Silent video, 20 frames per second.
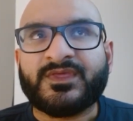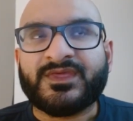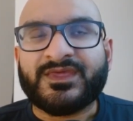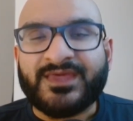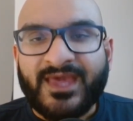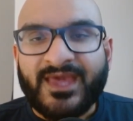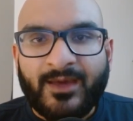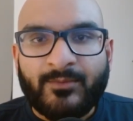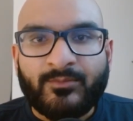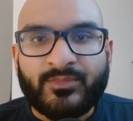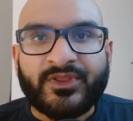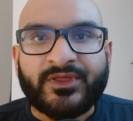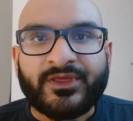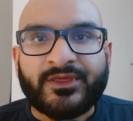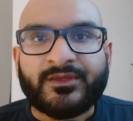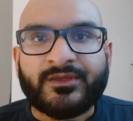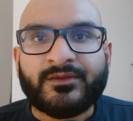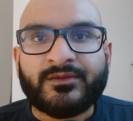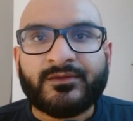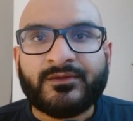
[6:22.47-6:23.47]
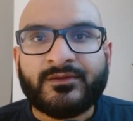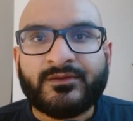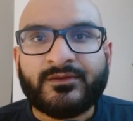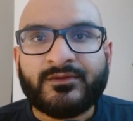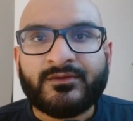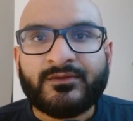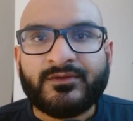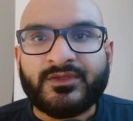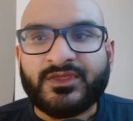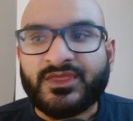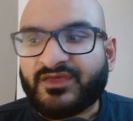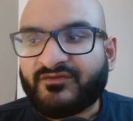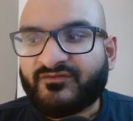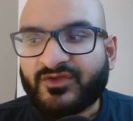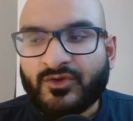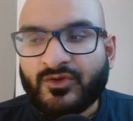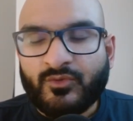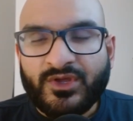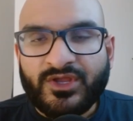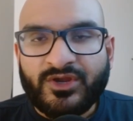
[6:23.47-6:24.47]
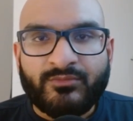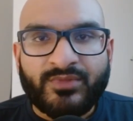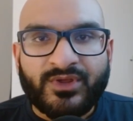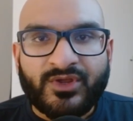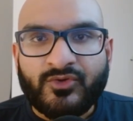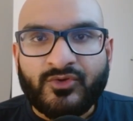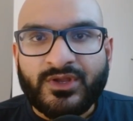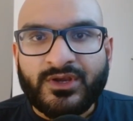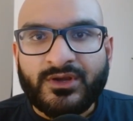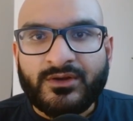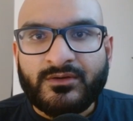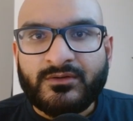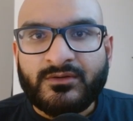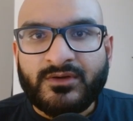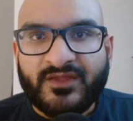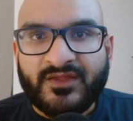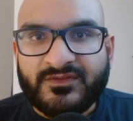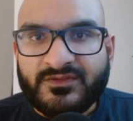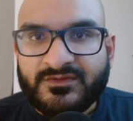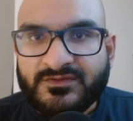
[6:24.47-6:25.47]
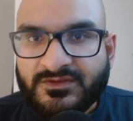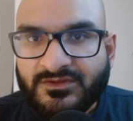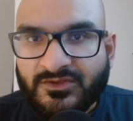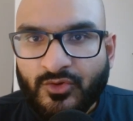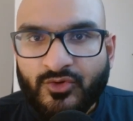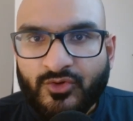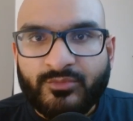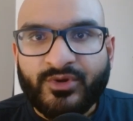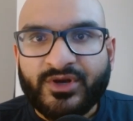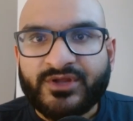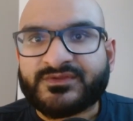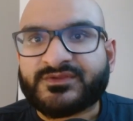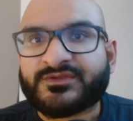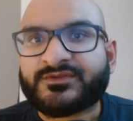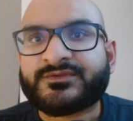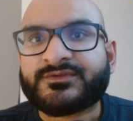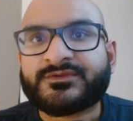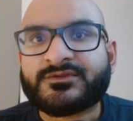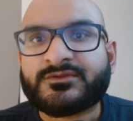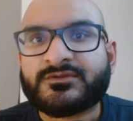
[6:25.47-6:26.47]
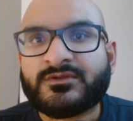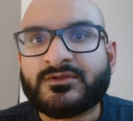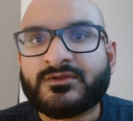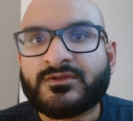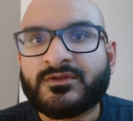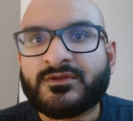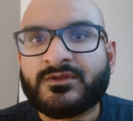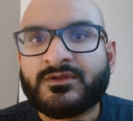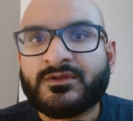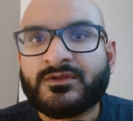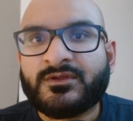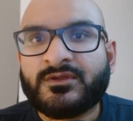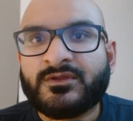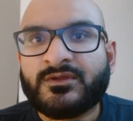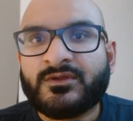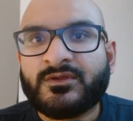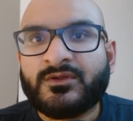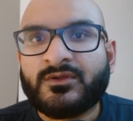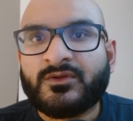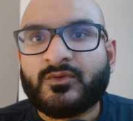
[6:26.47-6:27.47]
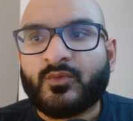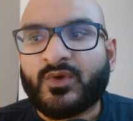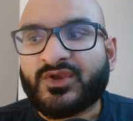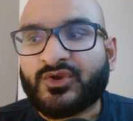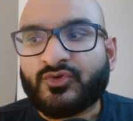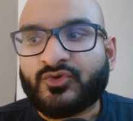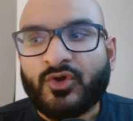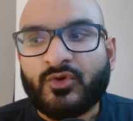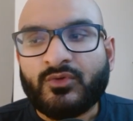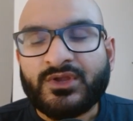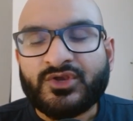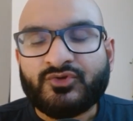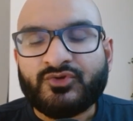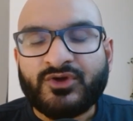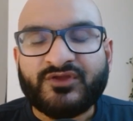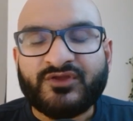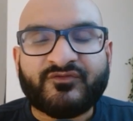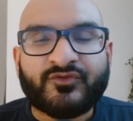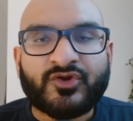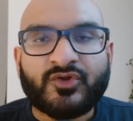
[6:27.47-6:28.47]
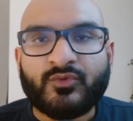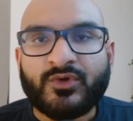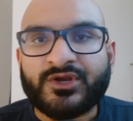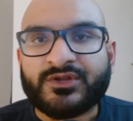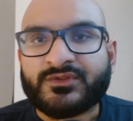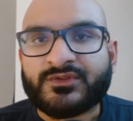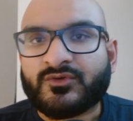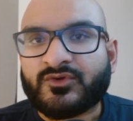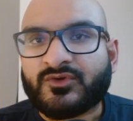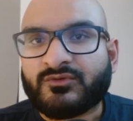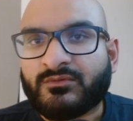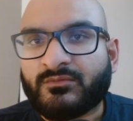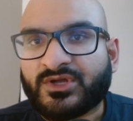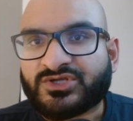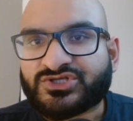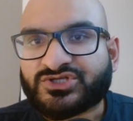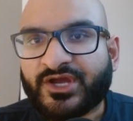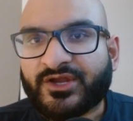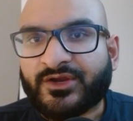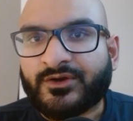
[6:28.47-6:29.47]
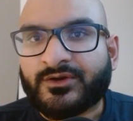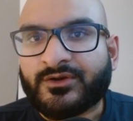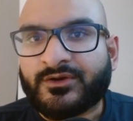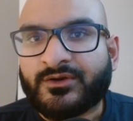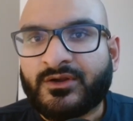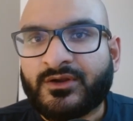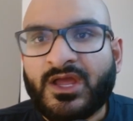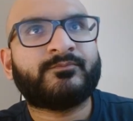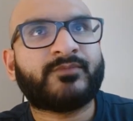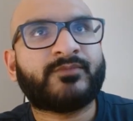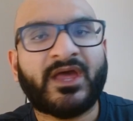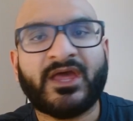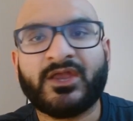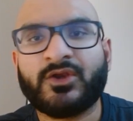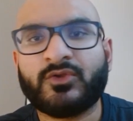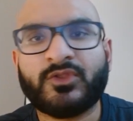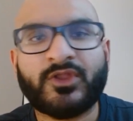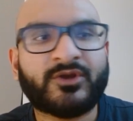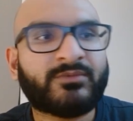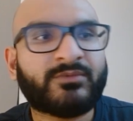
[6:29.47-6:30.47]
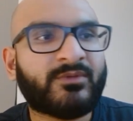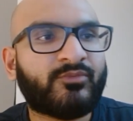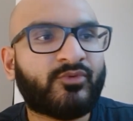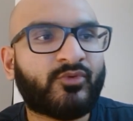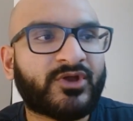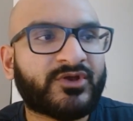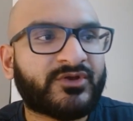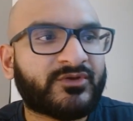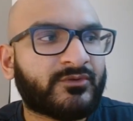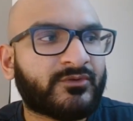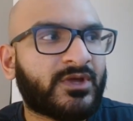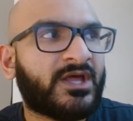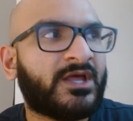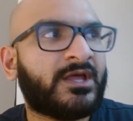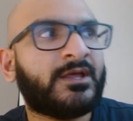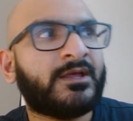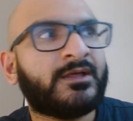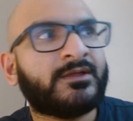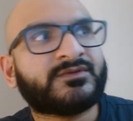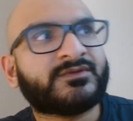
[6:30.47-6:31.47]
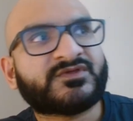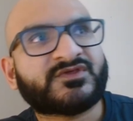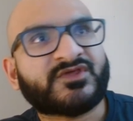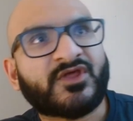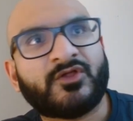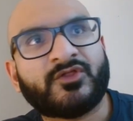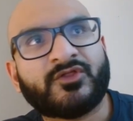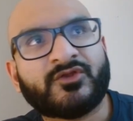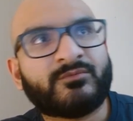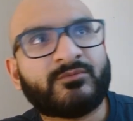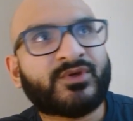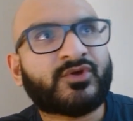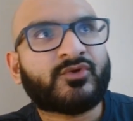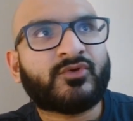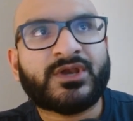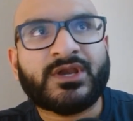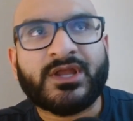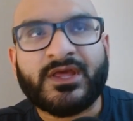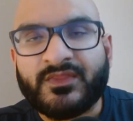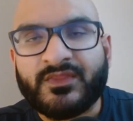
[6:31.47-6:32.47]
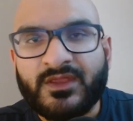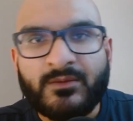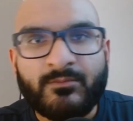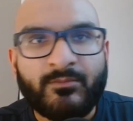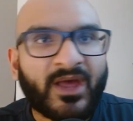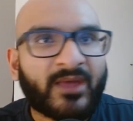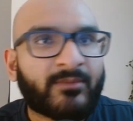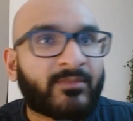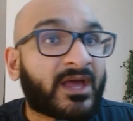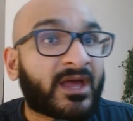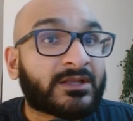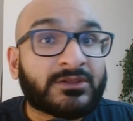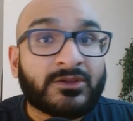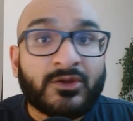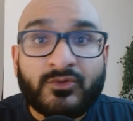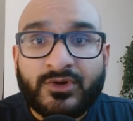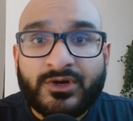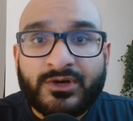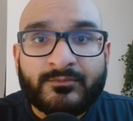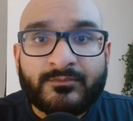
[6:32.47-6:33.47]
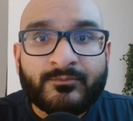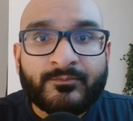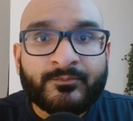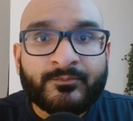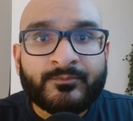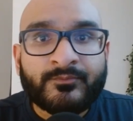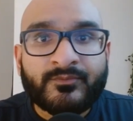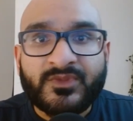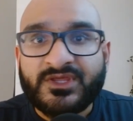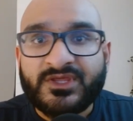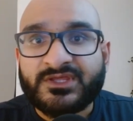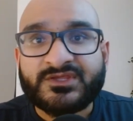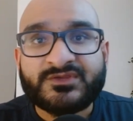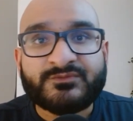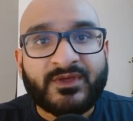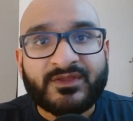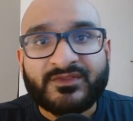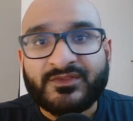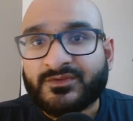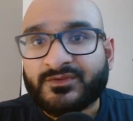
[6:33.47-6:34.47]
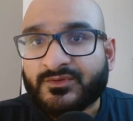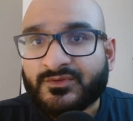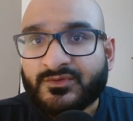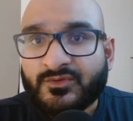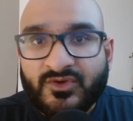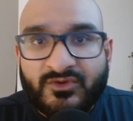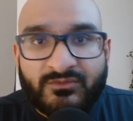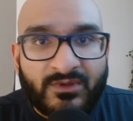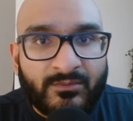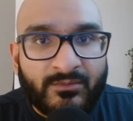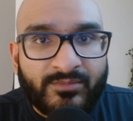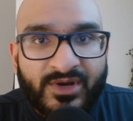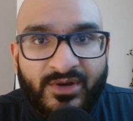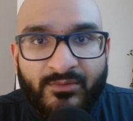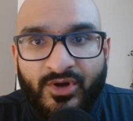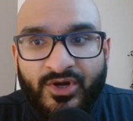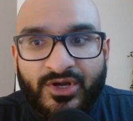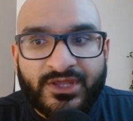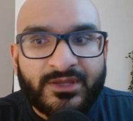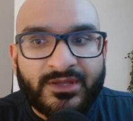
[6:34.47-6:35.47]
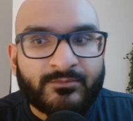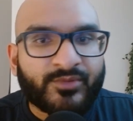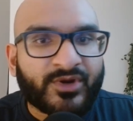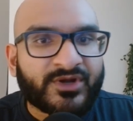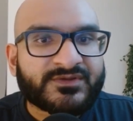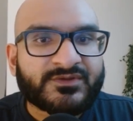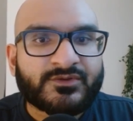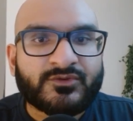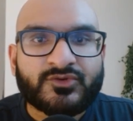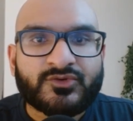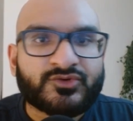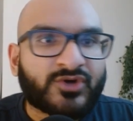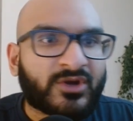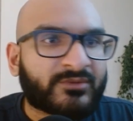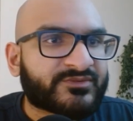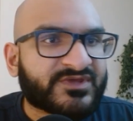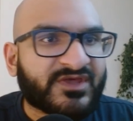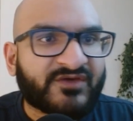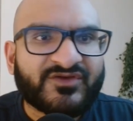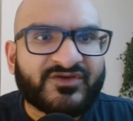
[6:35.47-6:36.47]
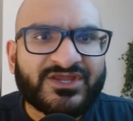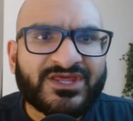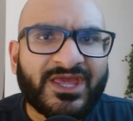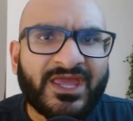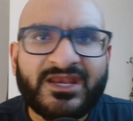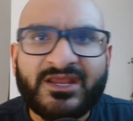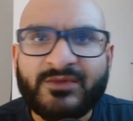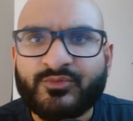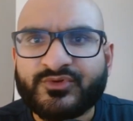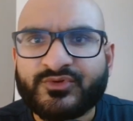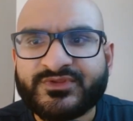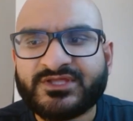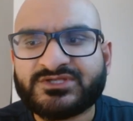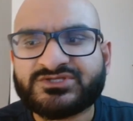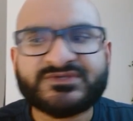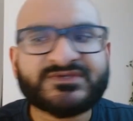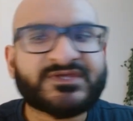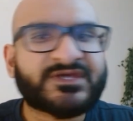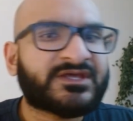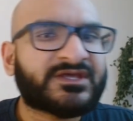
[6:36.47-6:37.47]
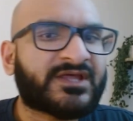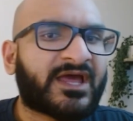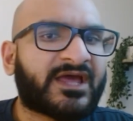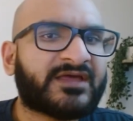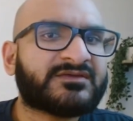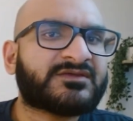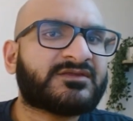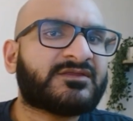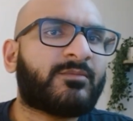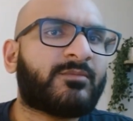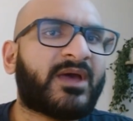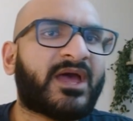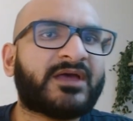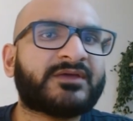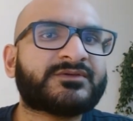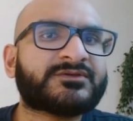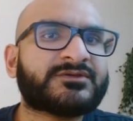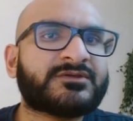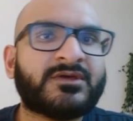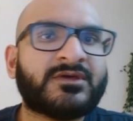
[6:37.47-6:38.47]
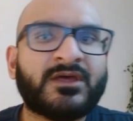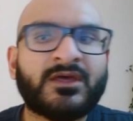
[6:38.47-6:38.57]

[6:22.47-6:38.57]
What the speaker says: gambling, giving away your Bitcoin at these lower prices when you know in 2041 it's going to be much higher? I know a lot of people want to sell their Bitcoin and then buy back lower. They expect that there's going to be a bear market, price is going to drop 70, 80%, just like it has in the past.